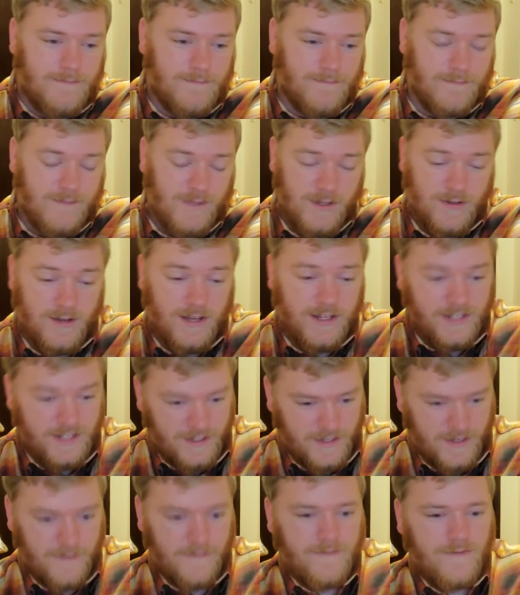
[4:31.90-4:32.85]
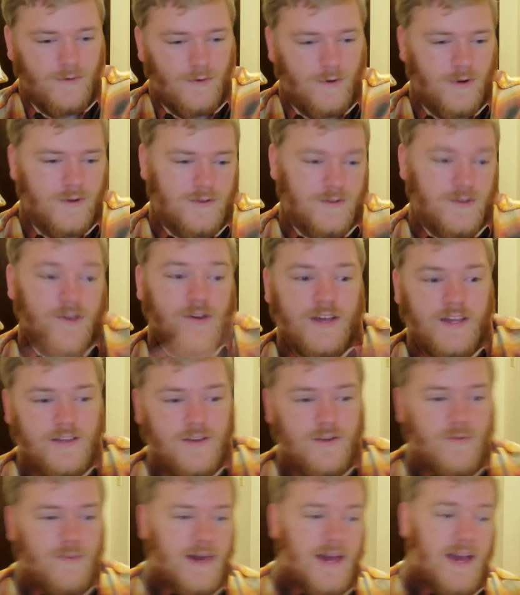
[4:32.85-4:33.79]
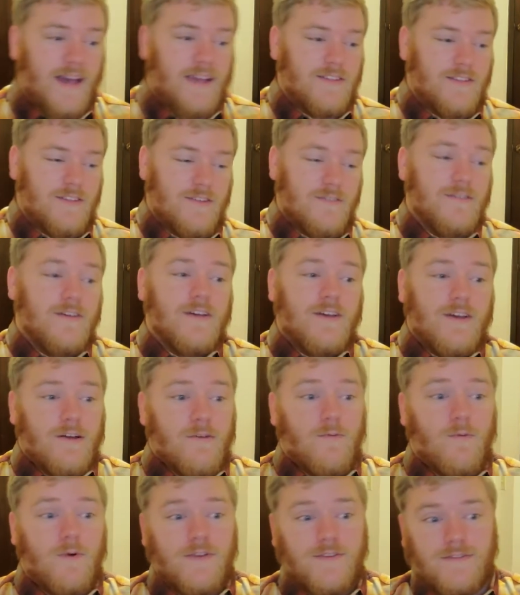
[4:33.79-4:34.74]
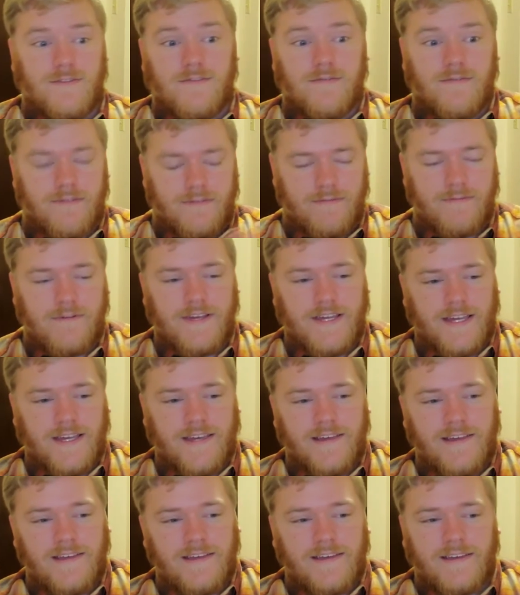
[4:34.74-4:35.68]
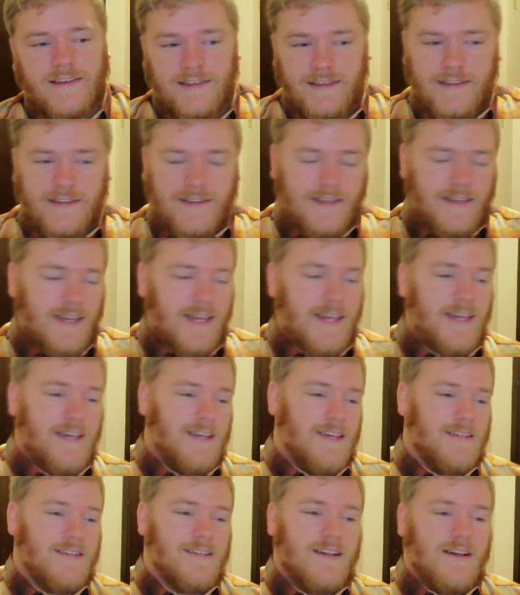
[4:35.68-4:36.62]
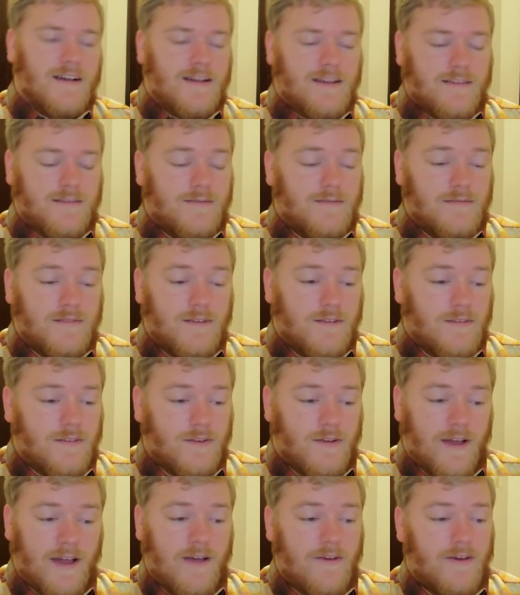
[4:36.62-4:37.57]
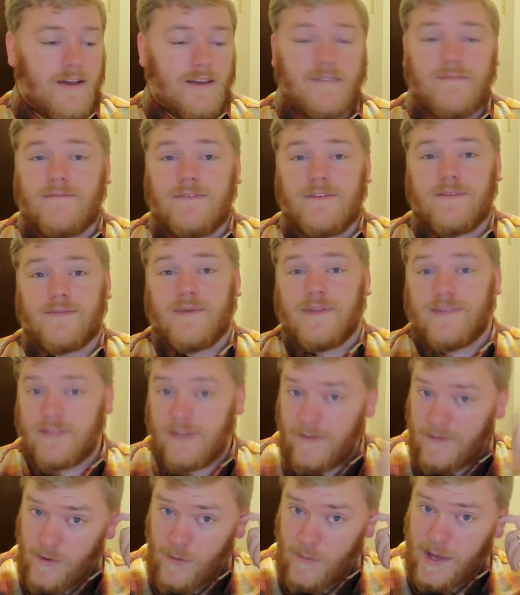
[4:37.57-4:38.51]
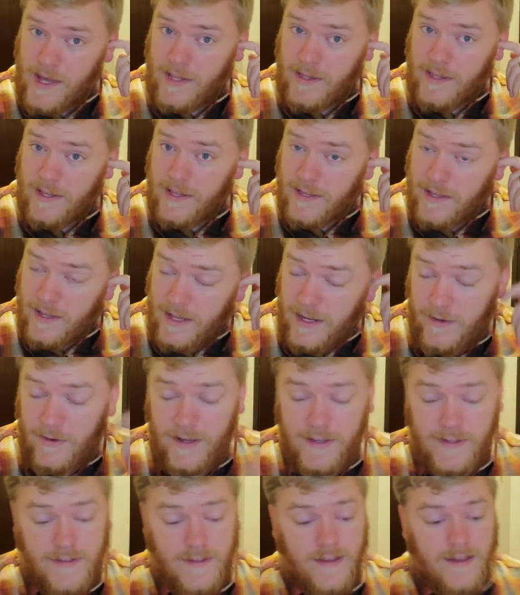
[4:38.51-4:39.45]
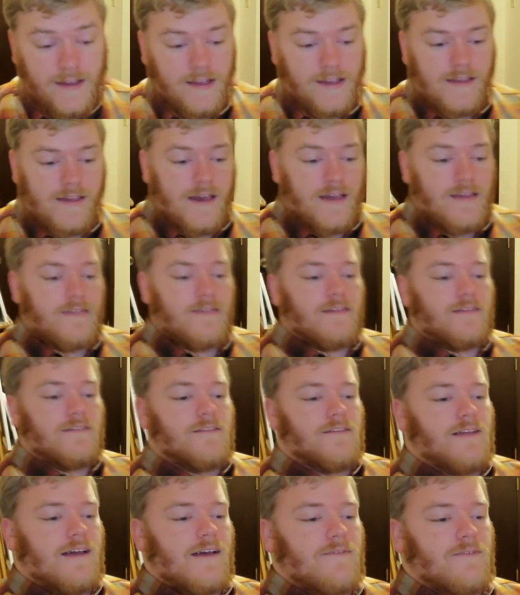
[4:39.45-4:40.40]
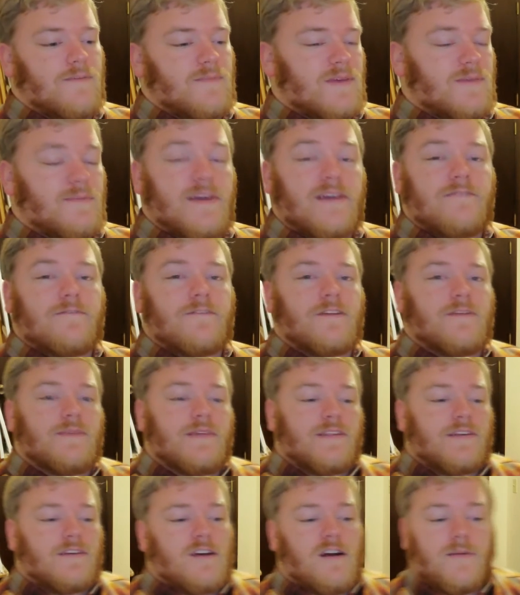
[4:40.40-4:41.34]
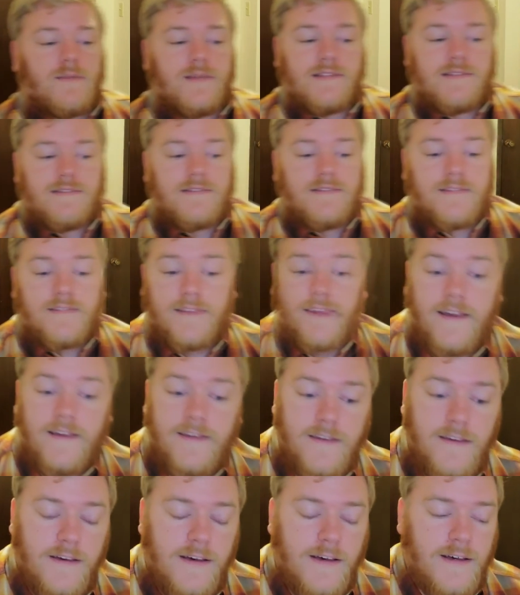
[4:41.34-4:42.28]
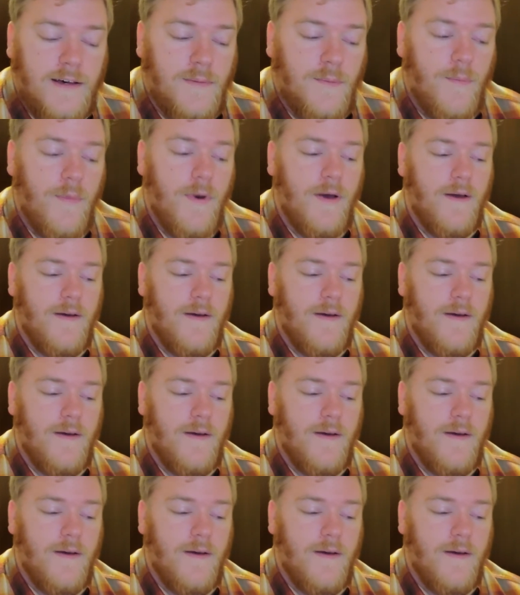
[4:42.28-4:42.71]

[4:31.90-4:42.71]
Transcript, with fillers: You know, I just did four, so go ahead and go back and do one, two, three. And I don't know how I confused myself so badly. Anyways, uh, yeah, you can all laugh at me, make fun of me in the comments, and dislike. Um,